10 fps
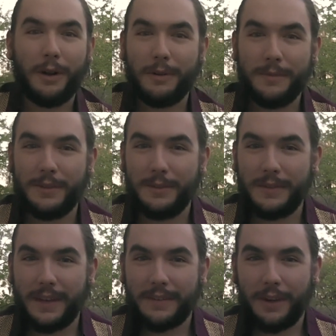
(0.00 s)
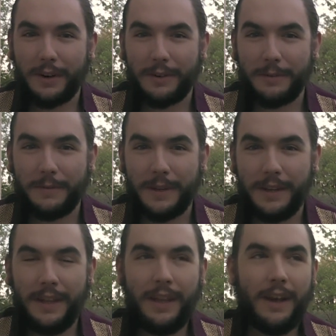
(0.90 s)
to Sexography.
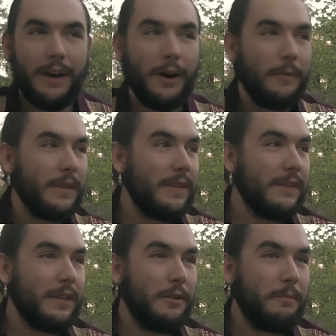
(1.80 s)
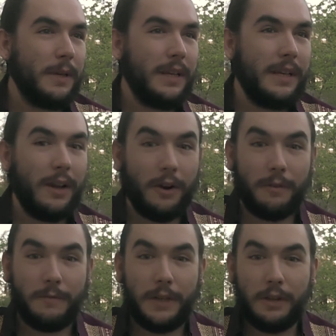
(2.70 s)
This is going to be our
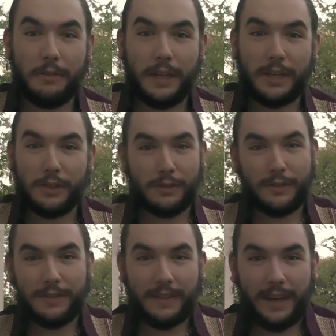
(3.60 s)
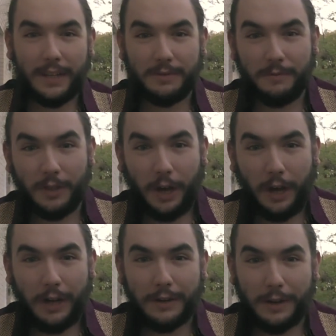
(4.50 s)
video lecture /
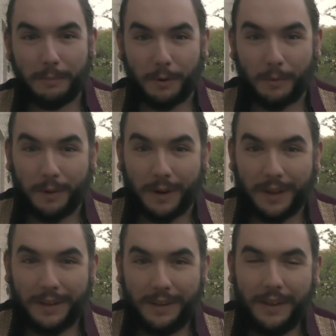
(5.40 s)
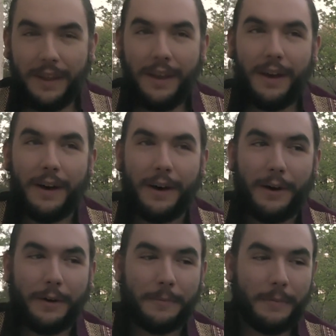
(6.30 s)
vlog number 1.
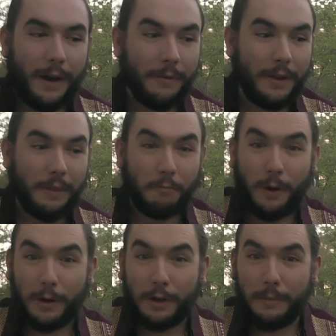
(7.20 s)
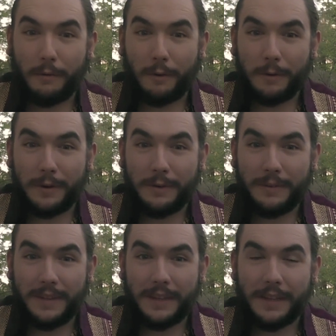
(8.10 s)
I want to welcome everyone
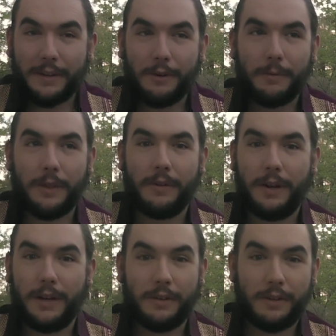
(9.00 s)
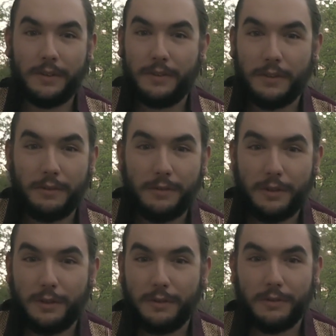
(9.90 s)
who's here, whether or not you're a student
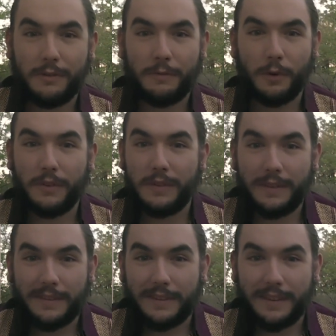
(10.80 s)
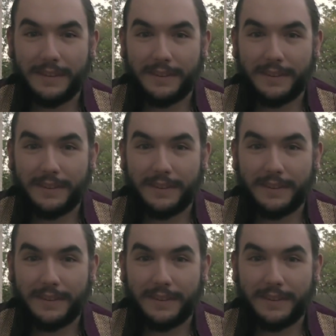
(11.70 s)
who's forced to listen to this